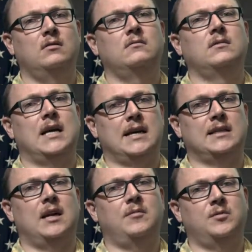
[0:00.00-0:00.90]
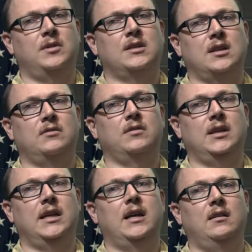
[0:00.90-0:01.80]
Tax time is when it's going to really
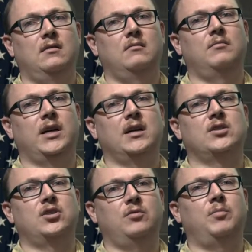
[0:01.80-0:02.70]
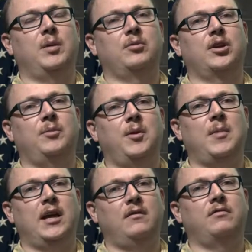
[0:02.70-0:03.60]
hit because people are going to be
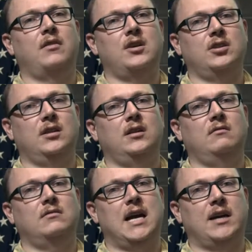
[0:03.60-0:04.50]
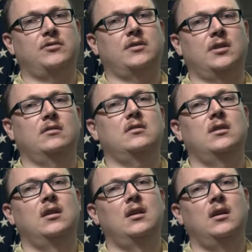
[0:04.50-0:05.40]
making fraudulent tax returns,
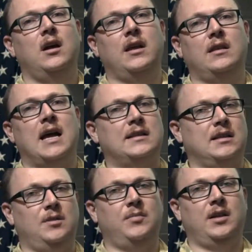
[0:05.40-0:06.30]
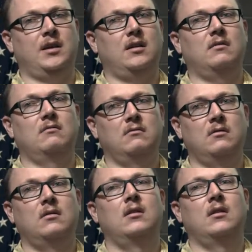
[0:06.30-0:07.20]
and that's going to be the
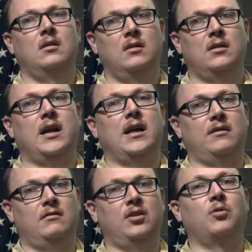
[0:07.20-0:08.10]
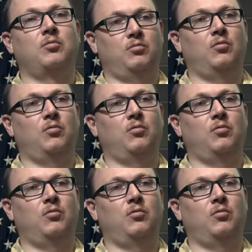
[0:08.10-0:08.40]
yeah you'll